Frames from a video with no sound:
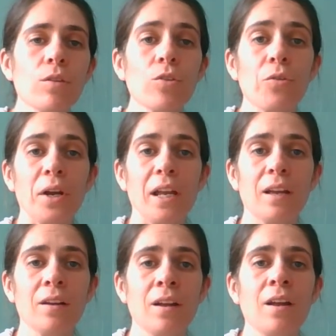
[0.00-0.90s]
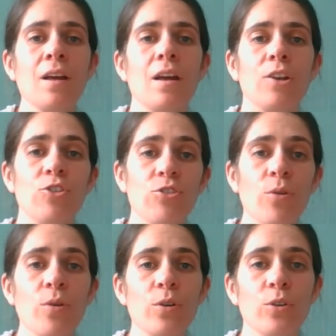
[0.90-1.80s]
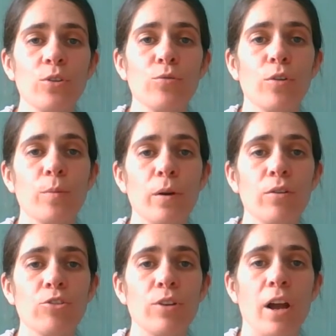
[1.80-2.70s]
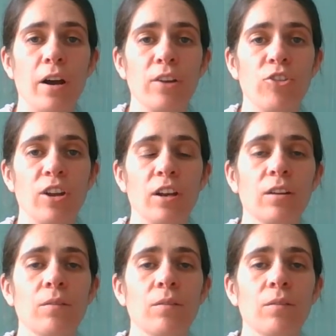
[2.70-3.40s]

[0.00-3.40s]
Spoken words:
3, ensure good respiratory hygiene.